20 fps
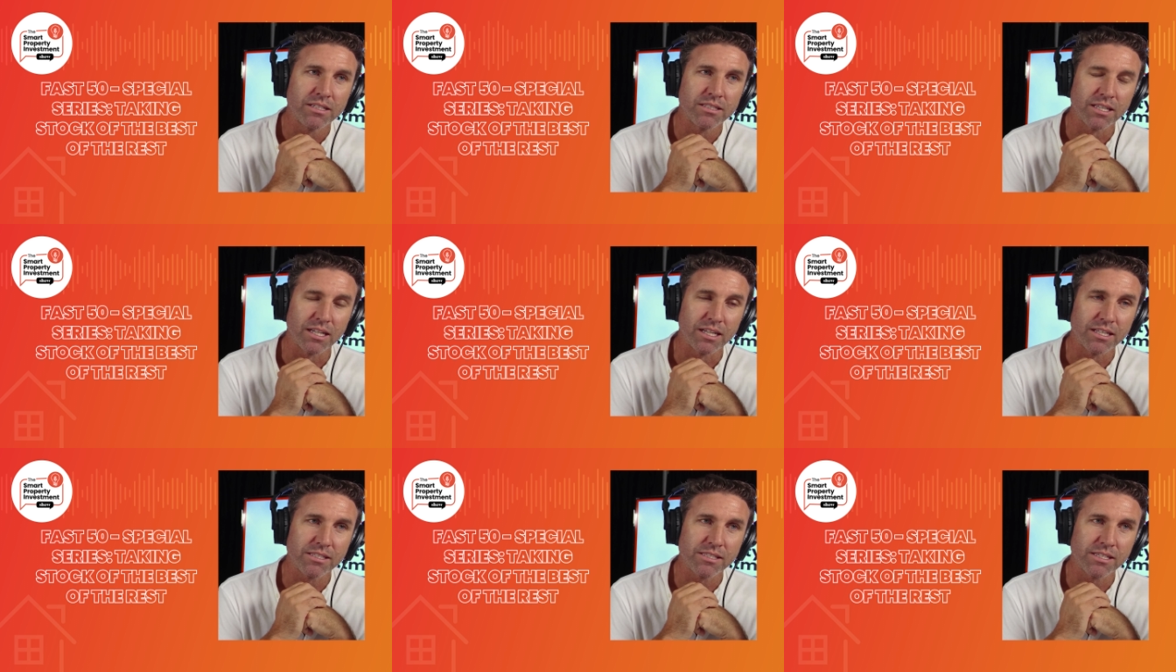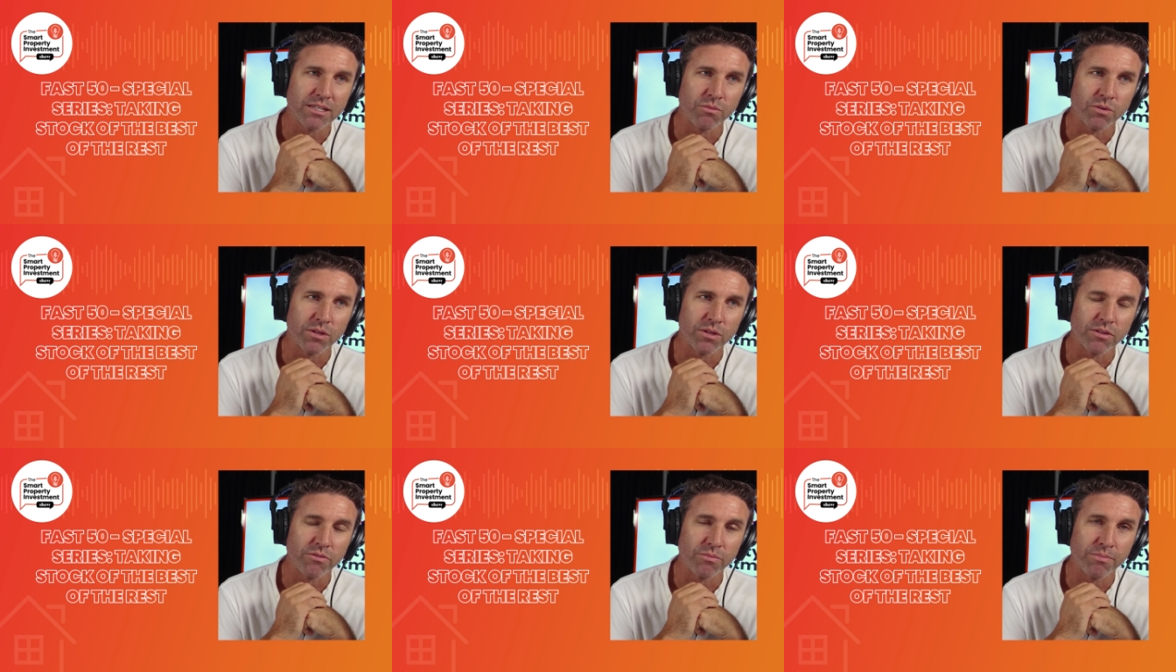So let's see
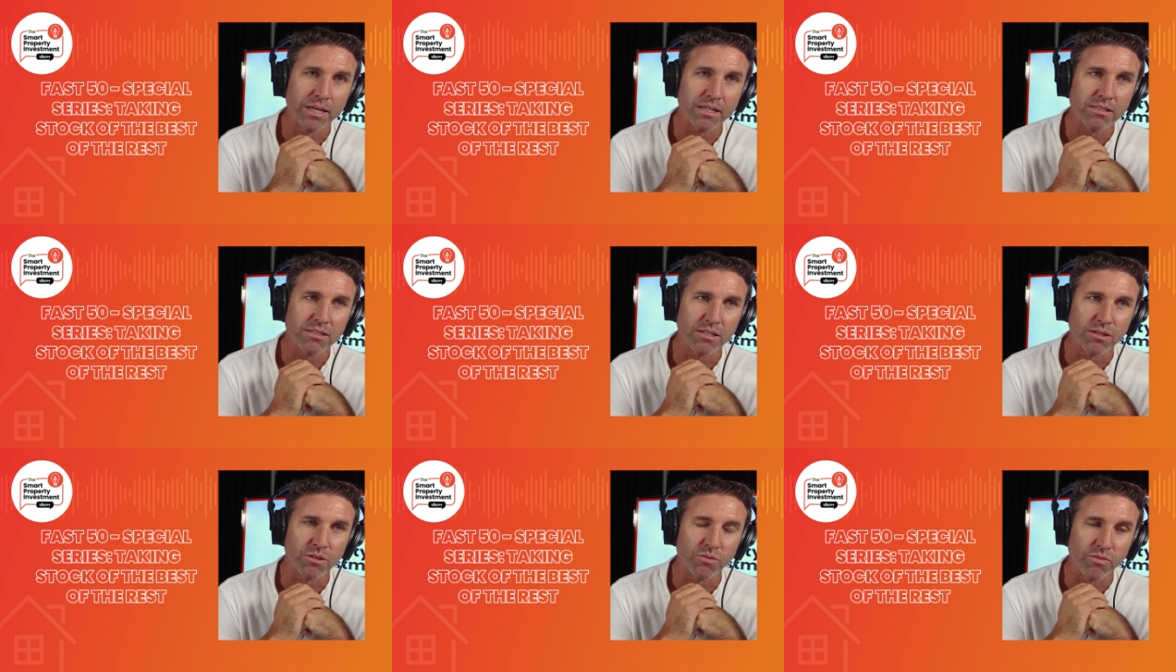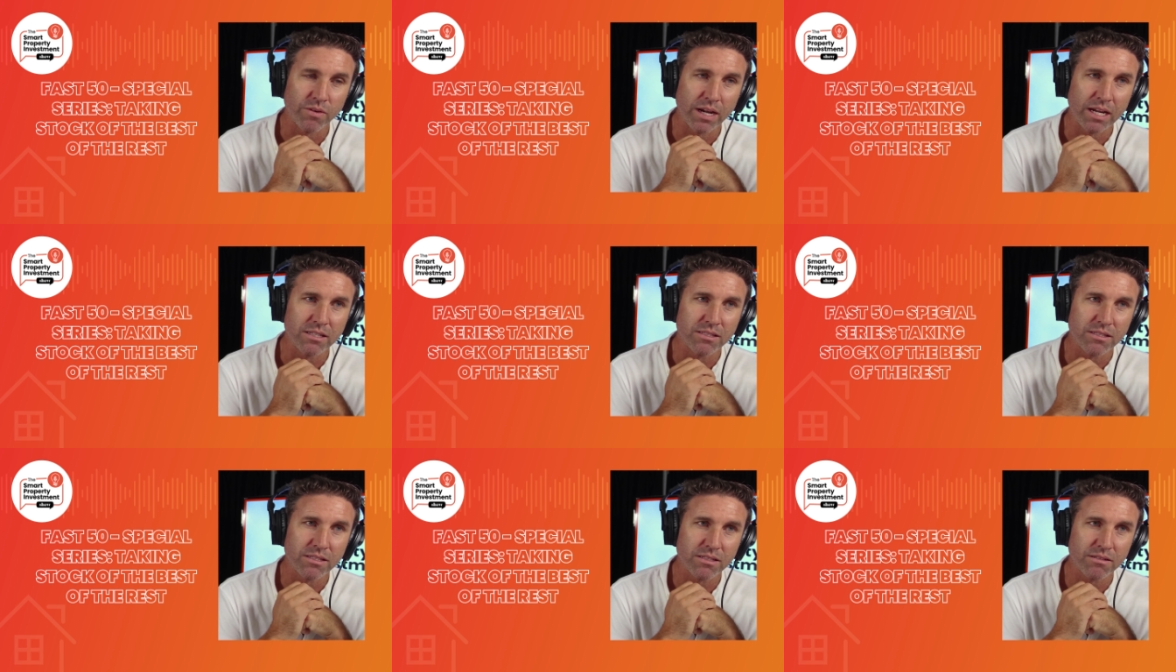what the best of the
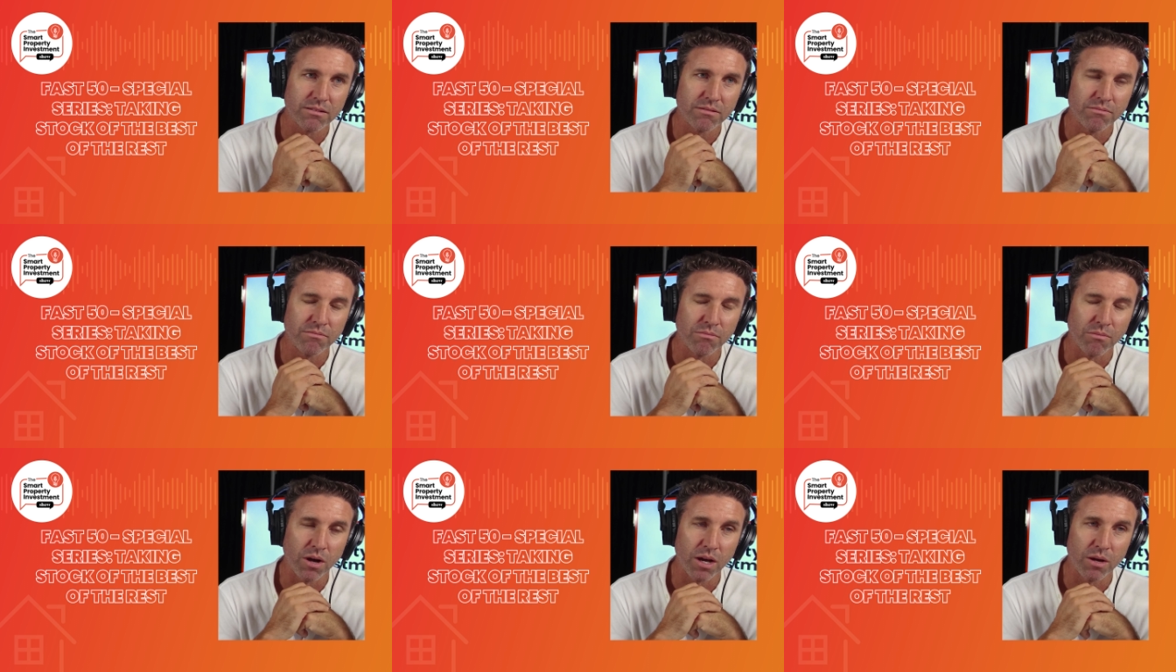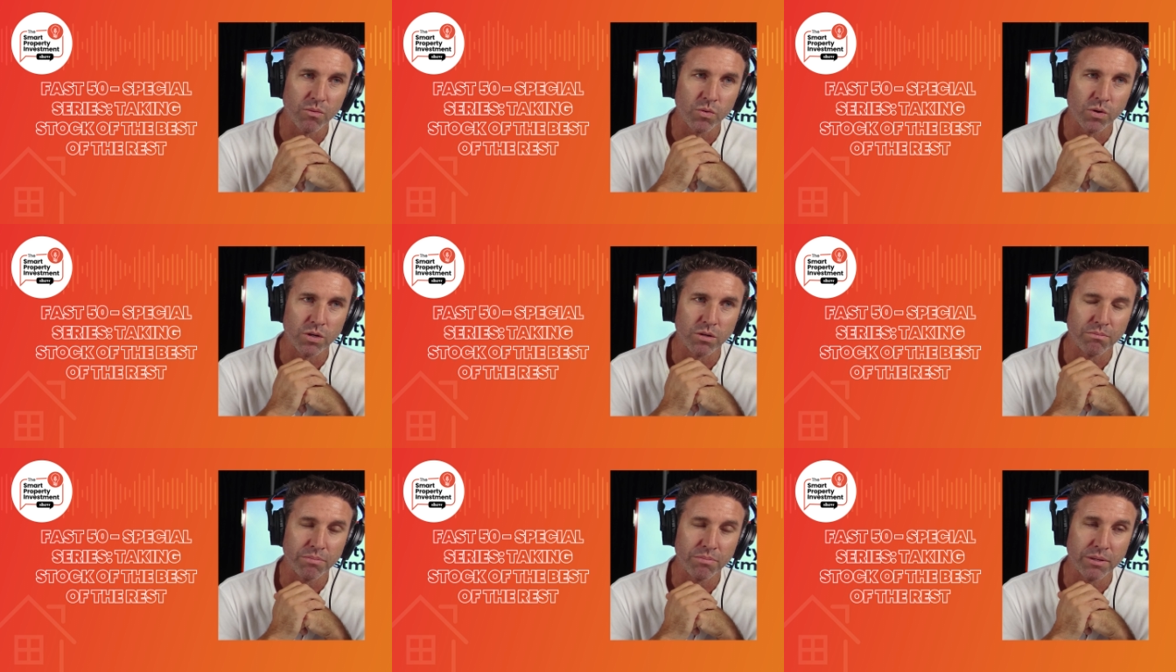rest might
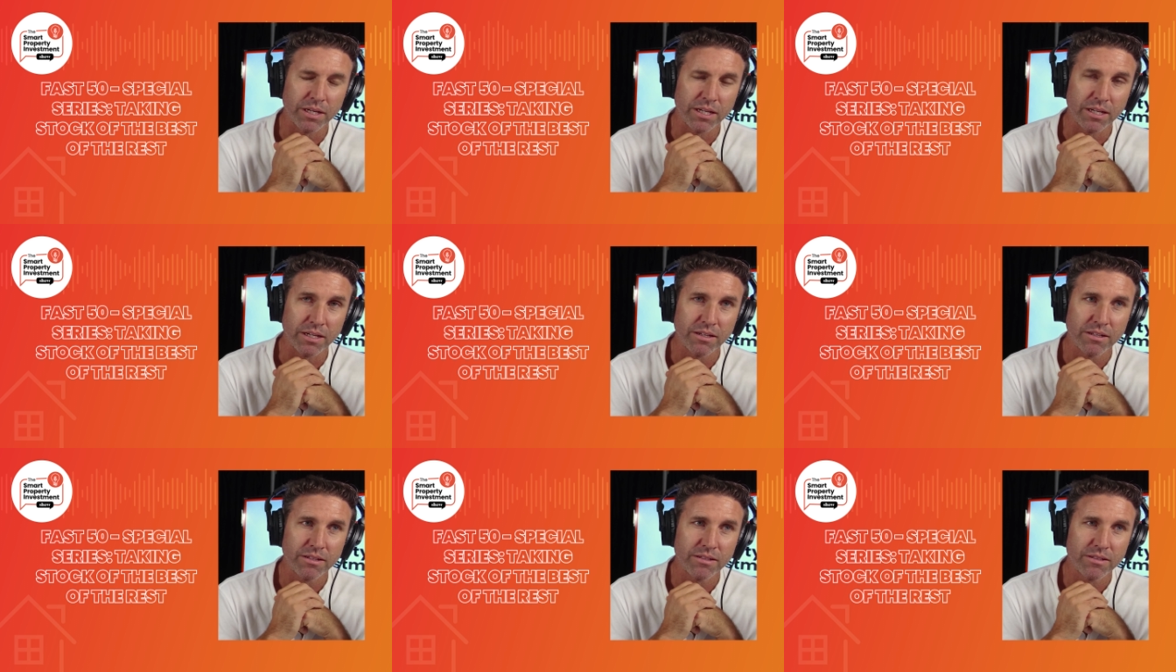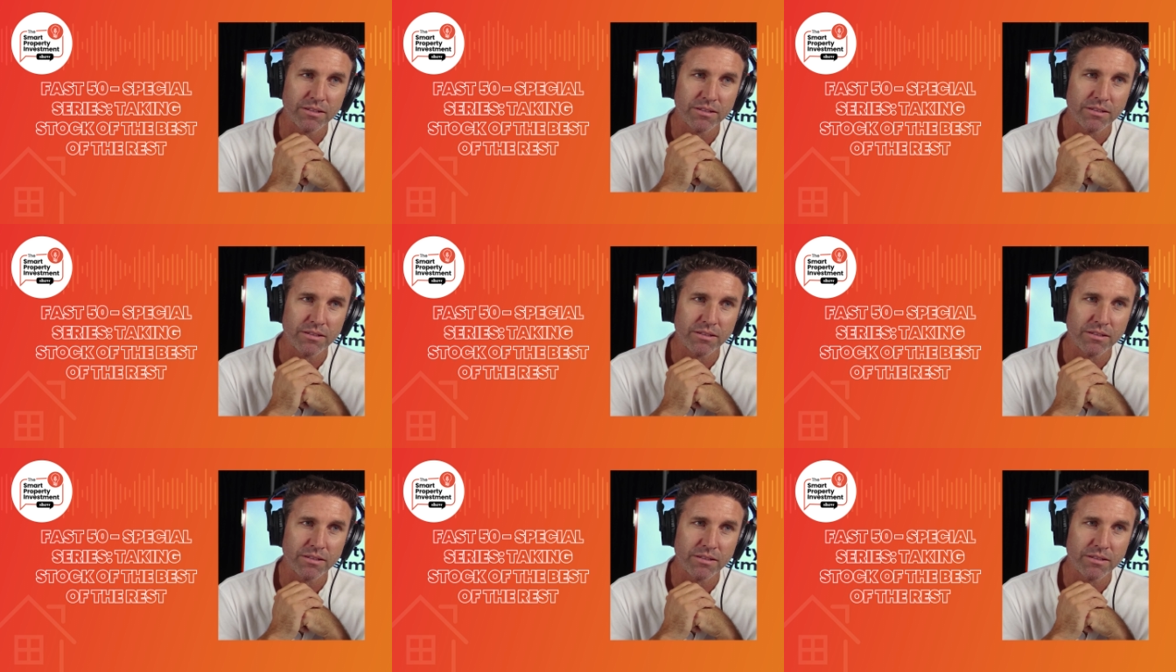well okay. be.